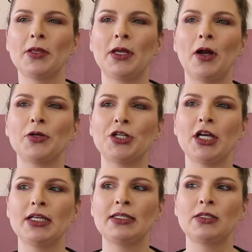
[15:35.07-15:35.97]
that are
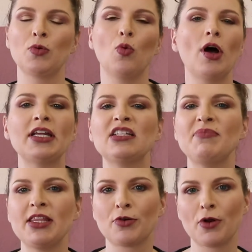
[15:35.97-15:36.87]
just wanting to
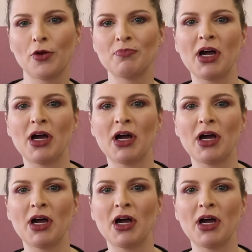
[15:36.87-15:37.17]
be their own